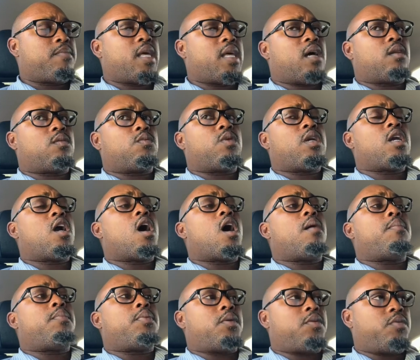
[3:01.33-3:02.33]
that we
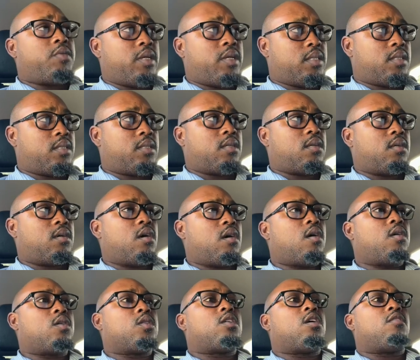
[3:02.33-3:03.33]
operate
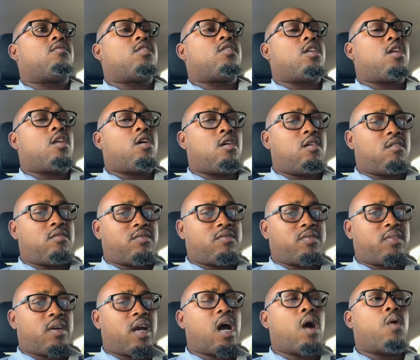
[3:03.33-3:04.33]
out of love
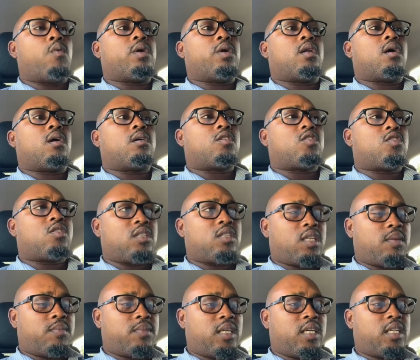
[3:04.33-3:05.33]
and without
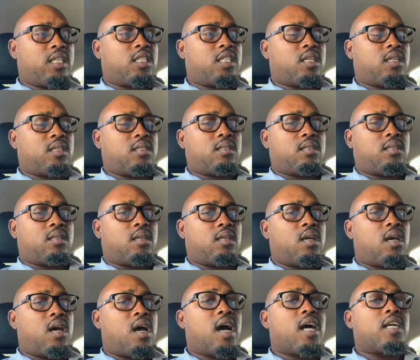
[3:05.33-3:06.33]
condemnation.
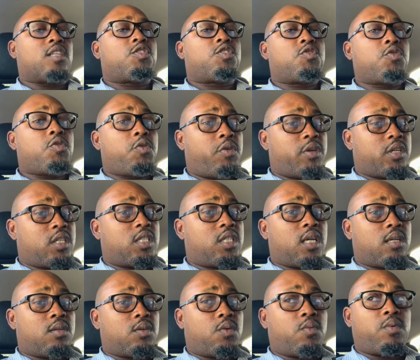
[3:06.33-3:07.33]
A true
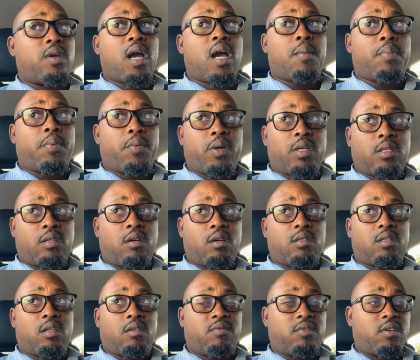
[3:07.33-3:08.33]
Christian knows we operate
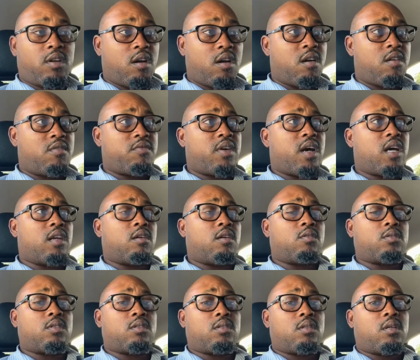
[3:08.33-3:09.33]
out of love and
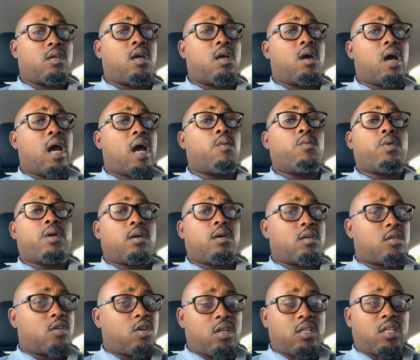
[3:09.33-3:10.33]

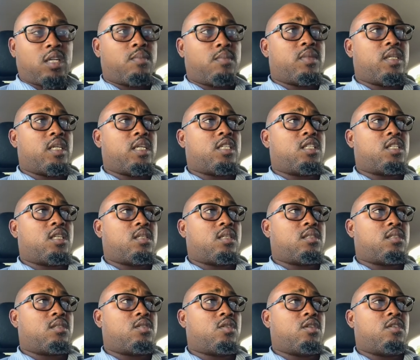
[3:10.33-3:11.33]
without
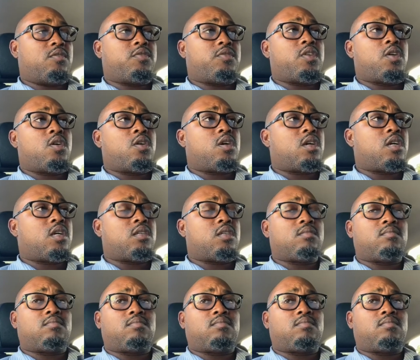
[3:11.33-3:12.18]
condemnation. So if you're